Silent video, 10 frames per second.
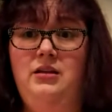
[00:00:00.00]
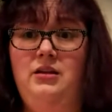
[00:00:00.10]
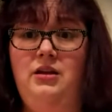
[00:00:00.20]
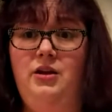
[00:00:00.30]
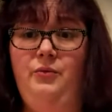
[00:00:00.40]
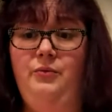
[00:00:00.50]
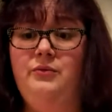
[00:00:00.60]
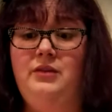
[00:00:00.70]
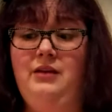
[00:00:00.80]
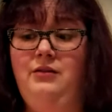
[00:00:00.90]
You know,
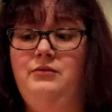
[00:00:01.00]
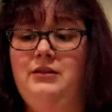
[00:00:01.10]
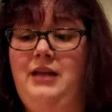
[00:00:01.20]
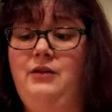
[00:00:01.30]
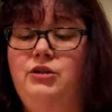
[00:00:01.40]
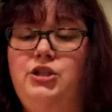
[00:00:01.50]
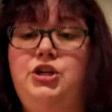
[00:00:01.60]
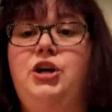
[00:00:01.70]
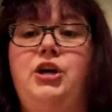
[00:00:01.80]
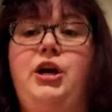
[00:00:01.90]
they don't
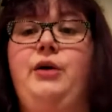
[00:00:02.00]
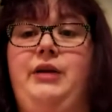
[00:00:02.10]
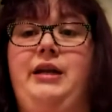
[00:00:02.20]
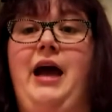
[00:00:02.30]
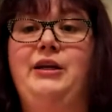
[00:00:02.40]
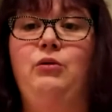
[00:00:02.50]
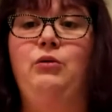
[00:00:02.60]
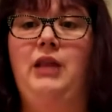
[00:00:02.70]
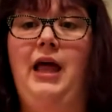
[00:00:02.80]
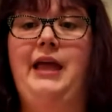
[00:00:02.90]
sugarcoat it. I
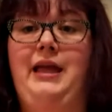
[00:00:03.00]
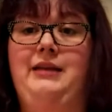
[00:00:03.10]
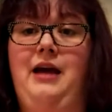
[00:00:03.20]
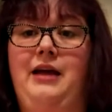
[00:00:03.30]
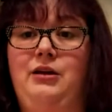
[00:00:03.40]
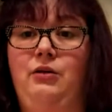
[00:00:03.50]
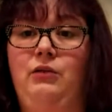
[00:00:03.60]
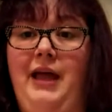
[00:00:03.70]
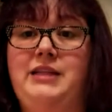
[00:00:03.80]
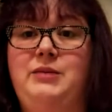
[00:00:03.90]
don't like it. I don't
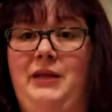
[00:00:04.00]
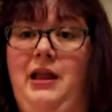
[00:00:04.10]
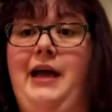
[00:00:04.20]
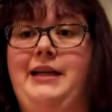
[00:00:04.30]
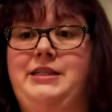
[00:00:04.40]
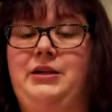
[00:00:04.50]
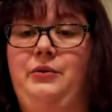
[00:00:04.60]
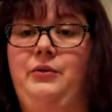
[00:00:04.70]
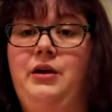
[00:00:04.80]
like to be lied to.